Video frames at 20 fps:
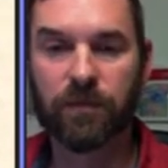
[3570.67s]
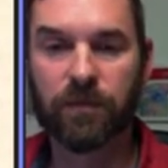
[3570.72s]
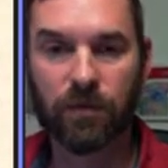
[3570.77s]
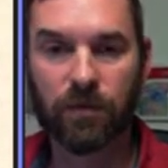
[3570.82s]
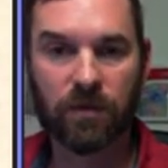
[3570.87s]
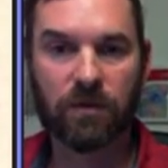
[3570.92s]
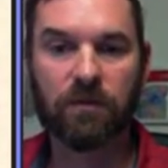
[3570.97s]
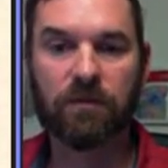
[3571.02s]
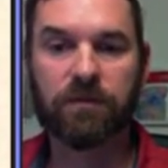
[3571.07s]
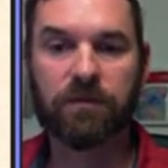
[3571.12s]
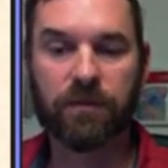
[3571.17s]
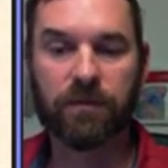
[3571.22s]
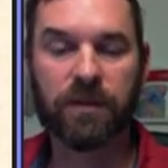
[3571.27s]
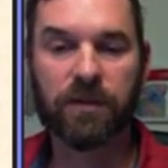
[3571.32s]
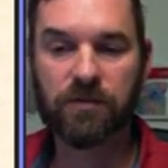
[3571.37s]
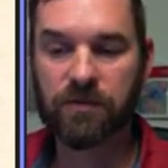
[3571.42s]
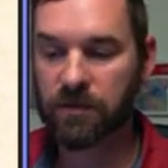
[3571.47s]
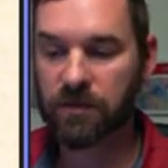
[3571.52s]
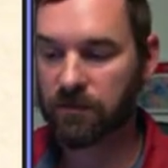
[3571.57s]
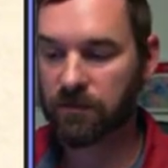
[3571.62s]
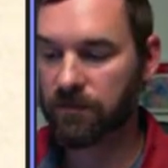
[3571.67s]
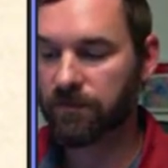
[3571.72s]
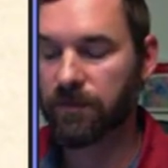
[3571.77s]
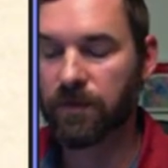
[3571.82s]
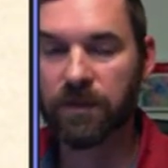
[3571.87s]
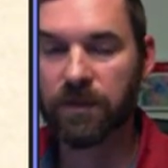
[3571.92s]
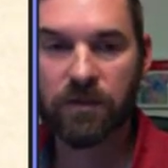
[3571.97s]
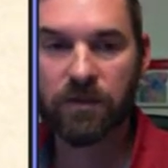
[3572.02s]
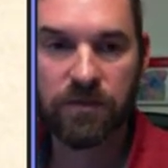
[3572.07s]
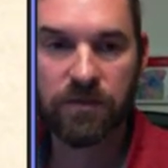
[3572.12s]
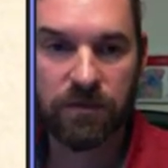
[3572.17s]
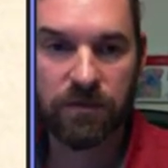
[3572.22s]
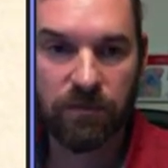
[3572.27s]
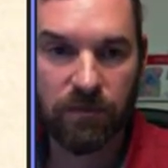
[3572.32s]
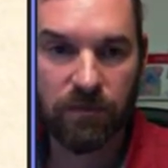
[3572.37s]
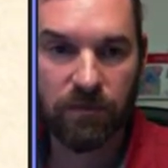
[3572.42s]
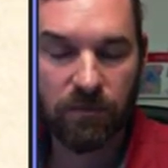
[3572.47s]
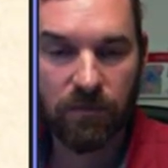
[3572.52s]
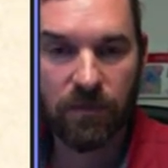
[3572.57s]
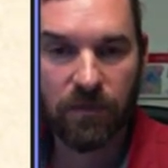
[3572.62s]
for for those for those
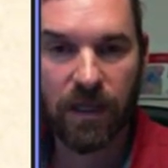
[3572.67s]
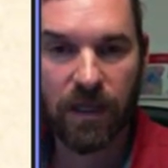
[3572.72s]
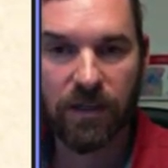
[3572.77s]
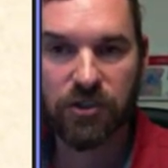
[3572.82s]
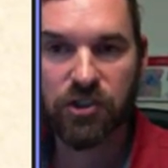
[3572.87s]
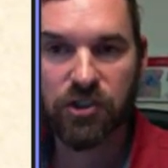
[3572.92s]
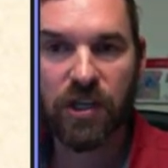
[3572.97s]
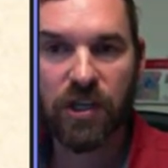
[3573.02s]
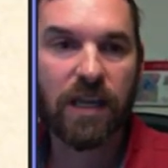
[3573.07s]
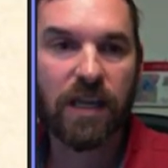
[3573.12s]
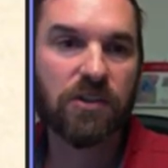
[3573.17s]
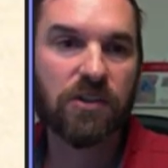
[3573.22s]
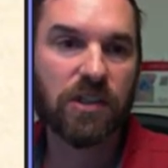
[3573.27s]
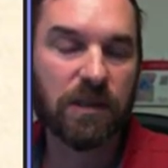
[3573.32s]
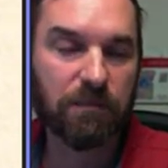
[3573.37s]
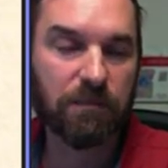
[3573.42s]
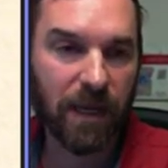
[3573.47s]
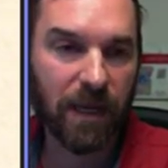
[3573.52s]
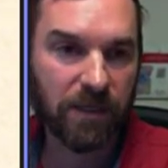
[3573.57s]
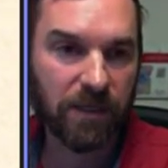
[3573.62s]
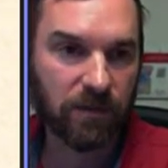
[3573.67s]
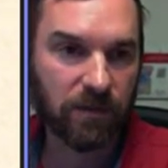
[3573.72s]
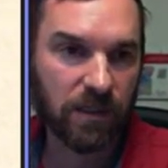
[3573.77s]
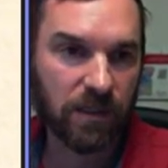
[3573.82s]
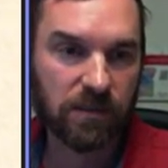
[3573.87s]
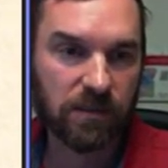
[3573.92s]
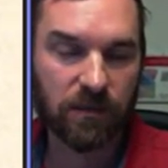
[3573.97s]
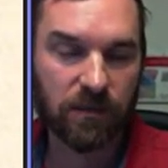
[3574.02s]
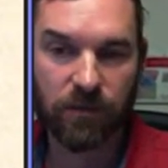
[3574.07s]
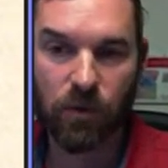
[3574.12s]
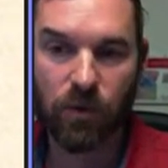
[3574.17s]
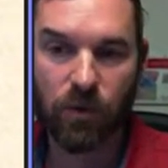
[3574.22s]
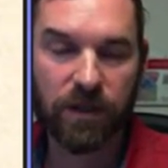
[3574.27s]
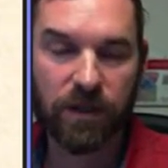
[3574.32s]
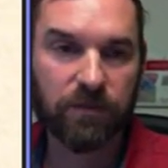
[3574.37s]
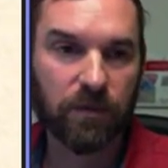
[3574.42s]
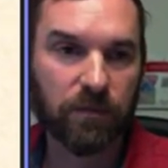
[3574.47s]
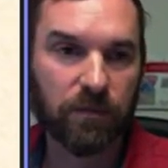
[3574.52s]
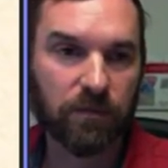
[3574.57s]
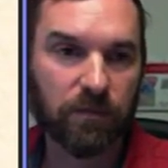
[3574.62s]
kind of changing metrics of
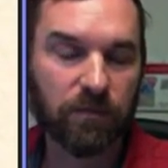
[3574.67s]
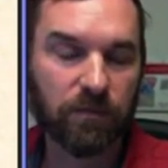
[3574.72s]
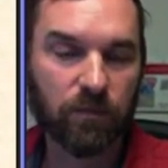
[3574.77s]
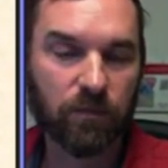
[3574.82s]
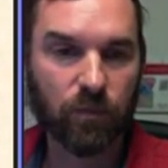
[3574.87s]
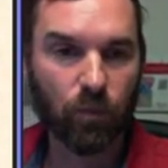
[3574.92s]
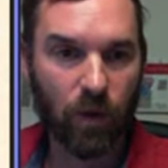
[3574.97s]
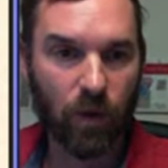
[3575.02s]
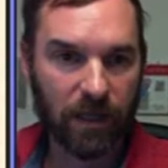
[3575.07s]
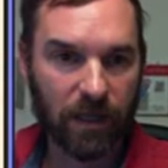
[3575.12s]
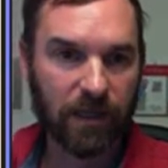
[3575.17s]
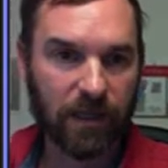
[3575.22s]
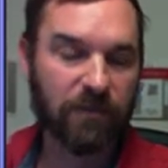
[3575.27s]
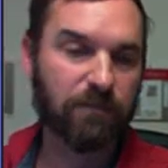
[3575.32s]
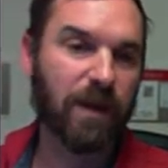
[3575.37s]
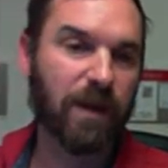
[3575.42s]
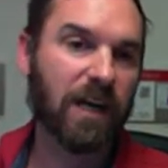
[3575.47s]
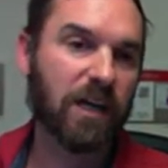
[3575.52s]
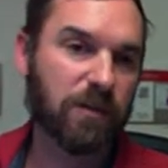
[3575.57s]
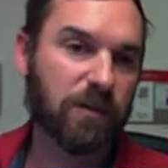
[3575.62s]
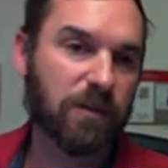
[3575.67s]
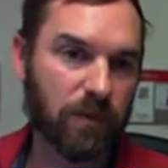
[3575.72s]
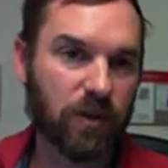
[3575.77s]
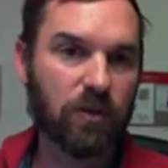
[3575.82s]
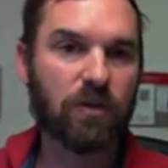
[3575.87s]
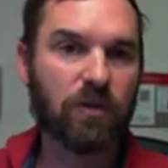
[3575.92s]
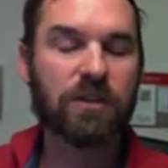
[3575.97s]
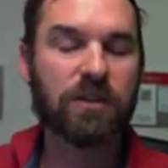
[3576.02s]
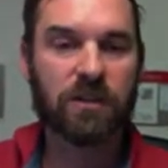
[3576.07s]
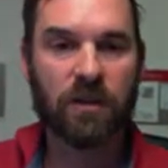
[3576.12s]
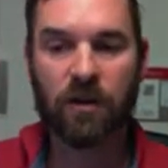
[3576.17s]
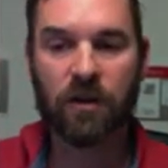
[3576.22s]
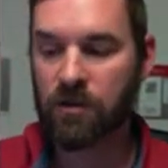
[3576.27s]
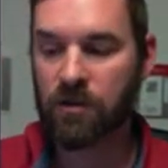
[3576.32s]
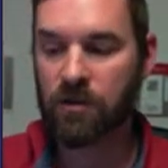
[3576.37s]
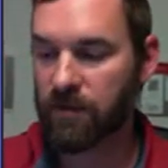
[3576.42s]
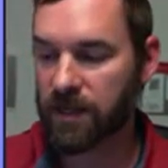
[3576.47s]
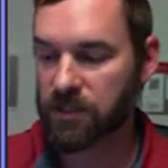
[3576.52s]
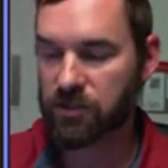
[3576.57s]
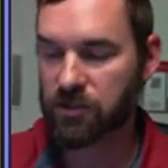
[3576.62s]
going from wildlife management unit to the
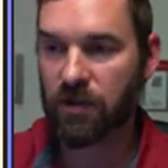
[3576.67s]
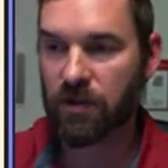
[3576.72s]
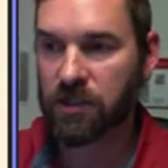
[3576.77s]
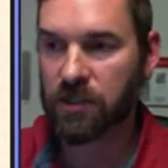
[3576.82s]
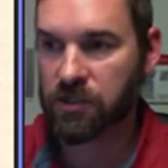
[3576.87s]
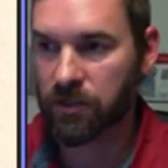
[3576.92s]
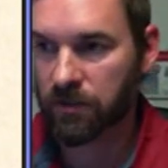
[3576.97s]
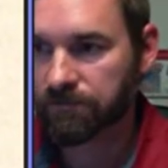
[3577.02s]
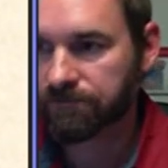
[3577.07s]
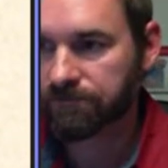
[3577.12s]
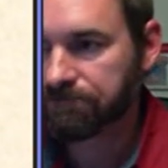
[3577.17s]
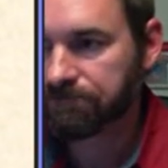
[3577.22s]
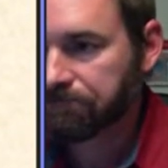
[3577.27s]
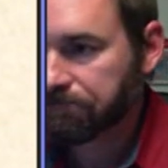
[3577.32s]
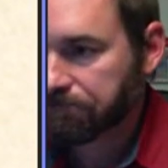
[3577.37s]
herd range structure.